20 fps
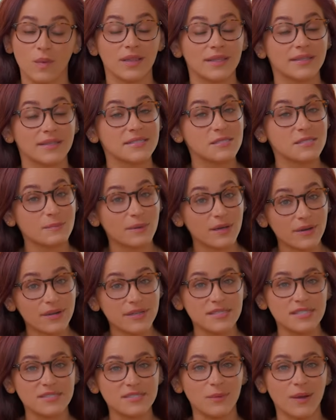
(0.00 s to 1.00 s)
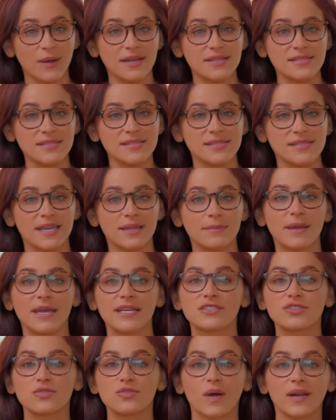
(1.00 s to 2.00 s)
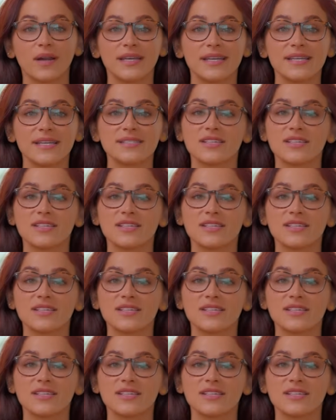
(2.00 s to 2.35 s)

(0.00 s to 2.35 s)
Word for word: while experienced ones can make 20